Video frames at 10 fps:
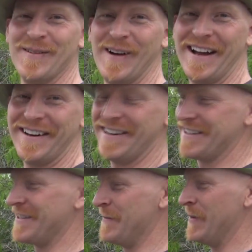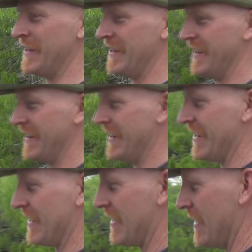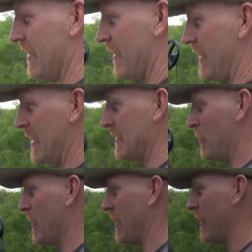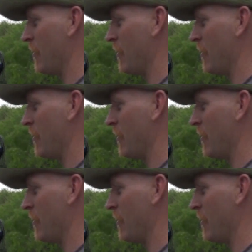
way awesome. Thanks, Mark.